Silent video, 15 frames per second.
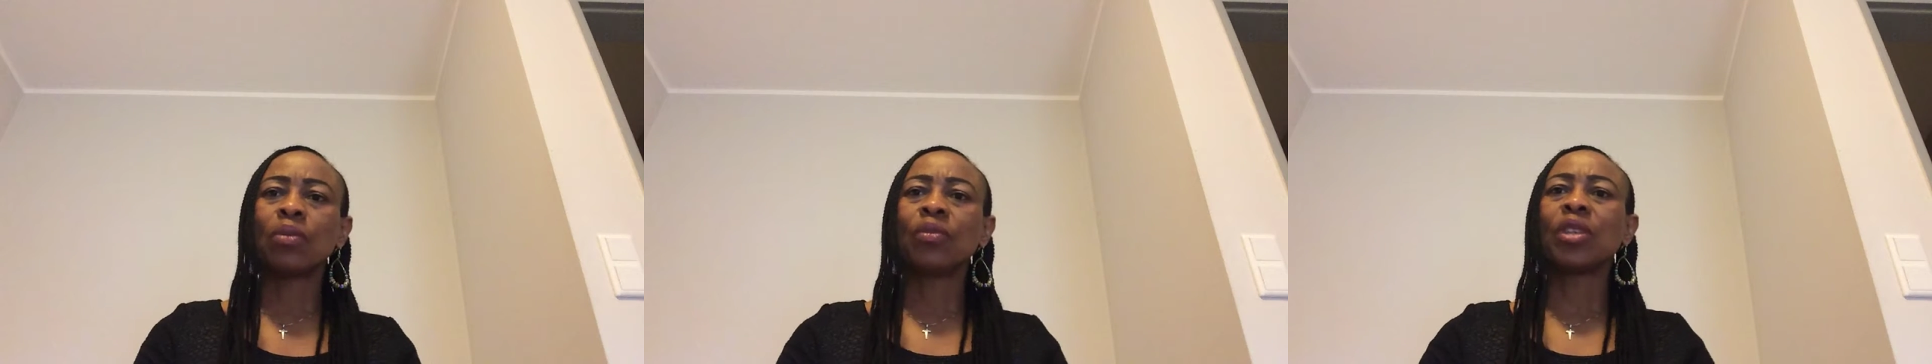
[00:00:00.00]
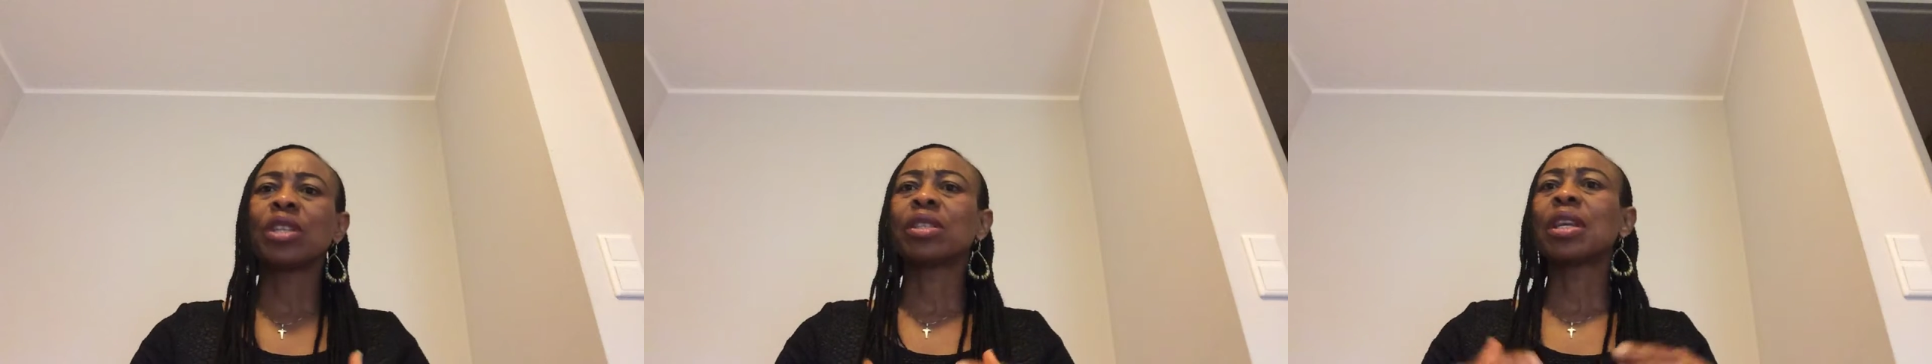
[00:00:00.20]

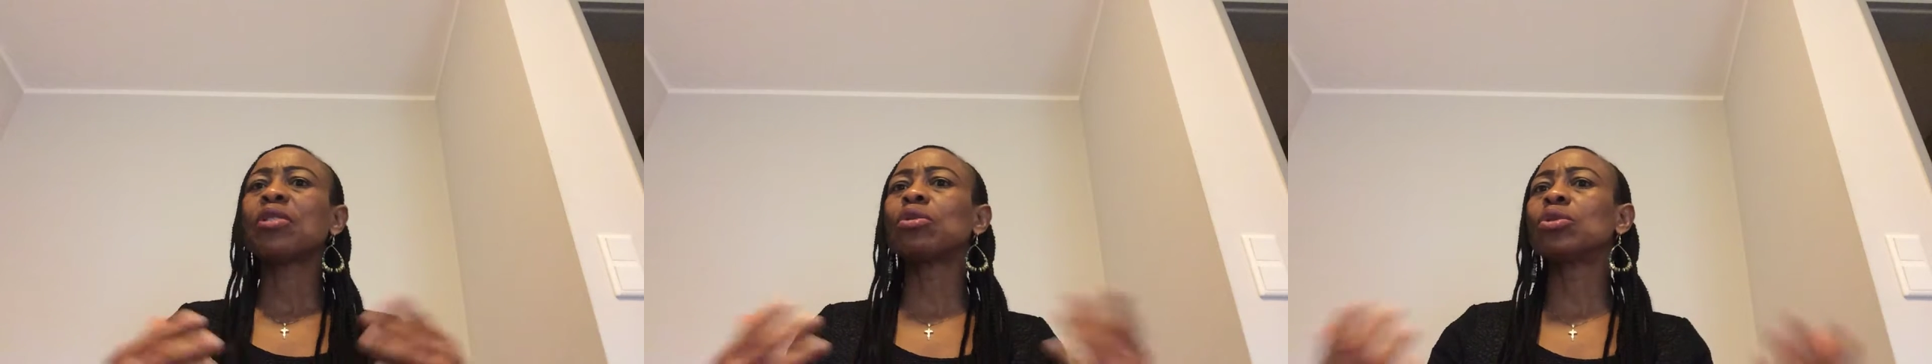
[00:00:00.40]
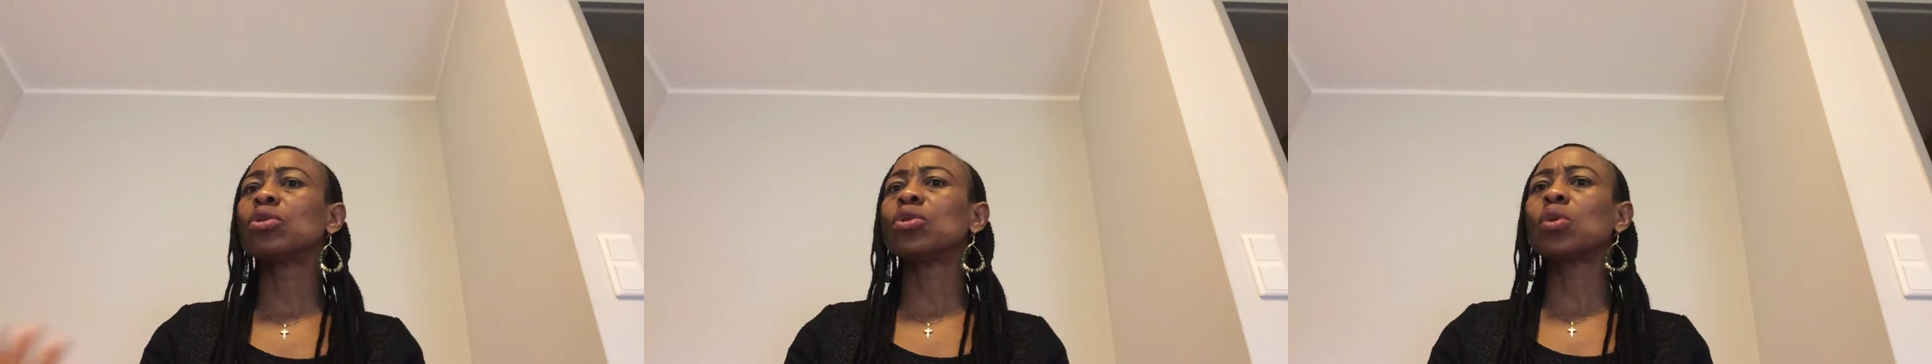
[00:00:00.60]
They tell
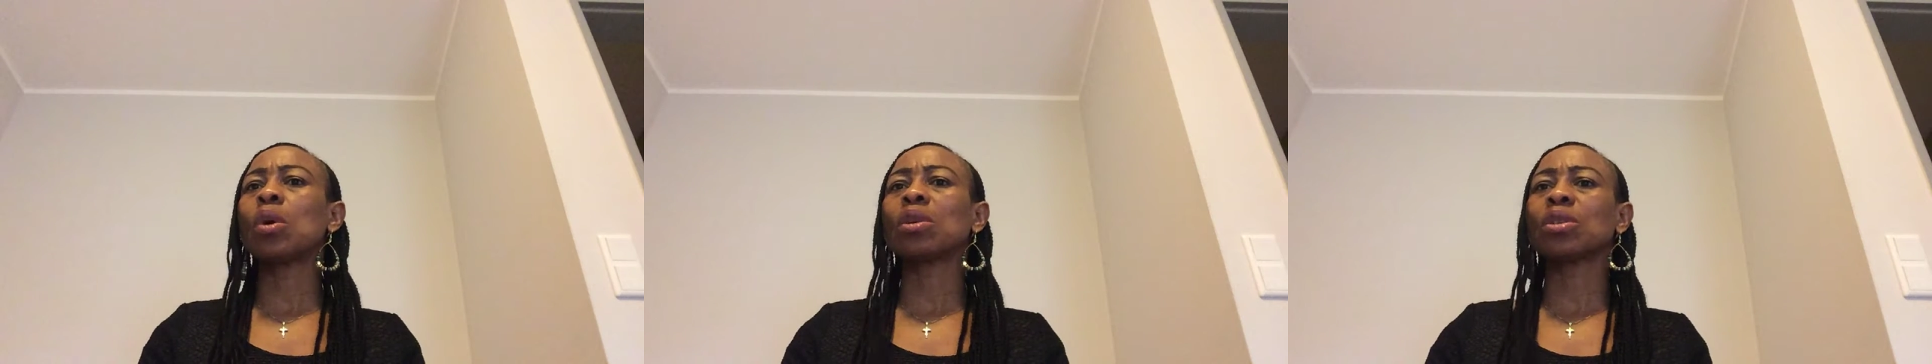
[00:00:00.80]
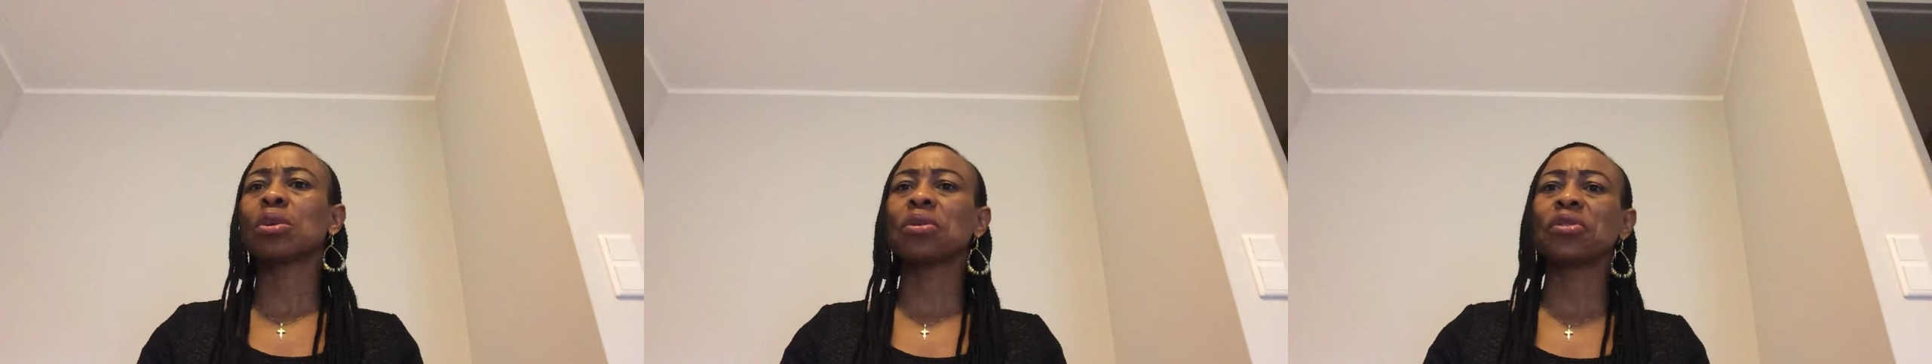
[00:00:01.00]
you to do
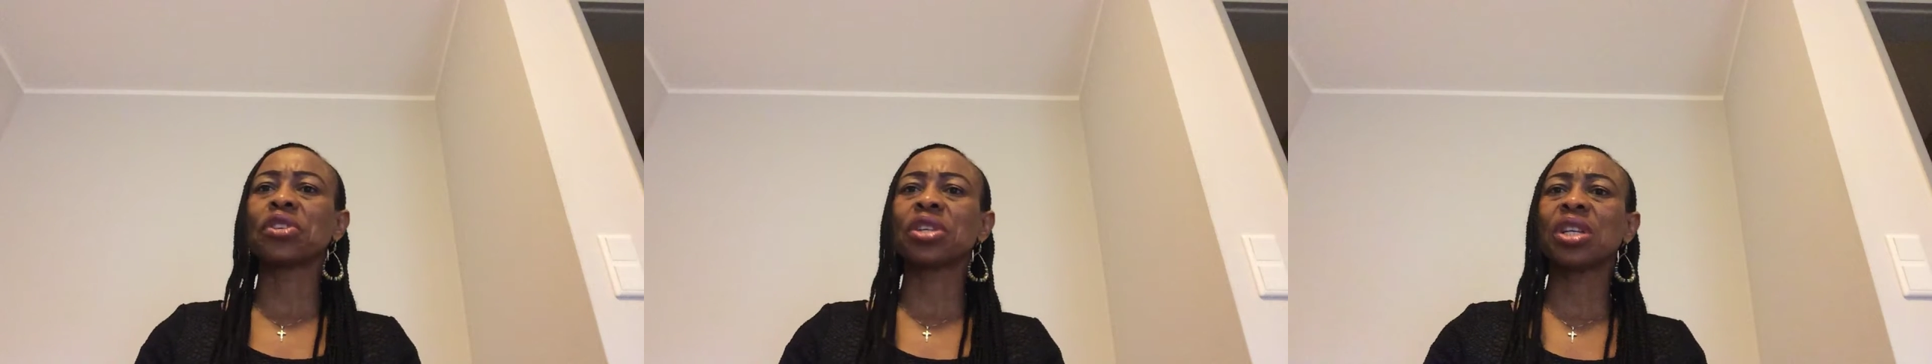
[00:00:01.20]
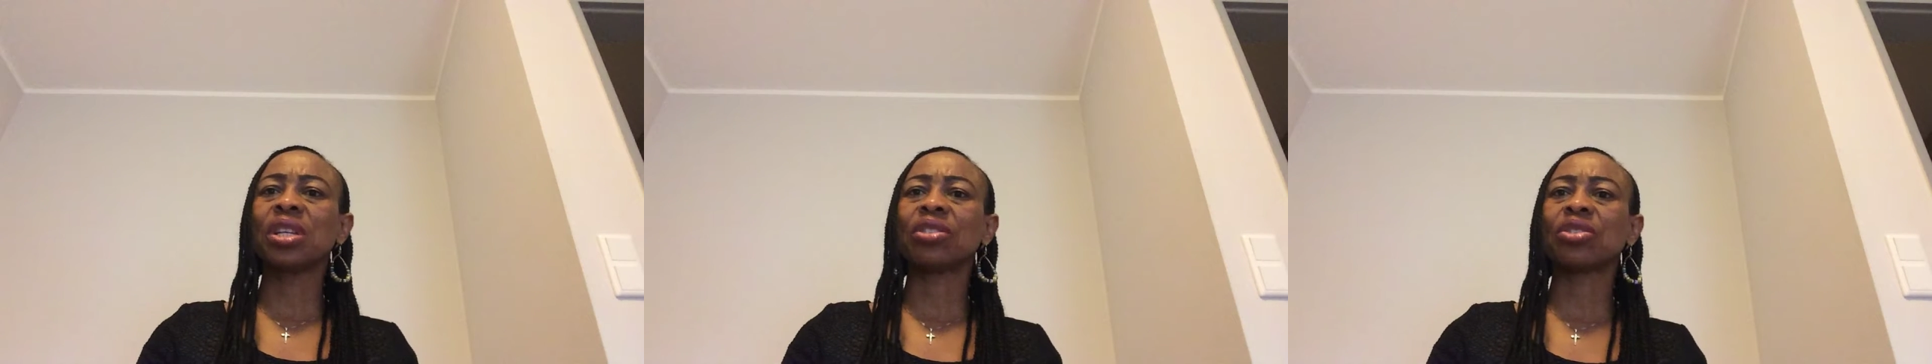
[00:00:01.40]
all sort of
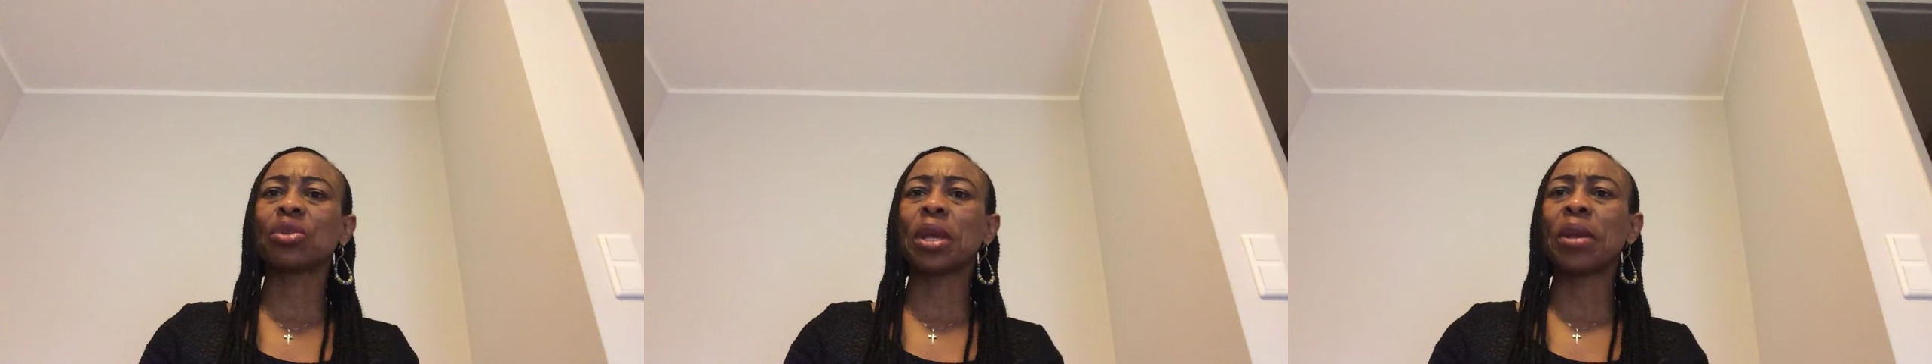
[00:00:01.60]
shit to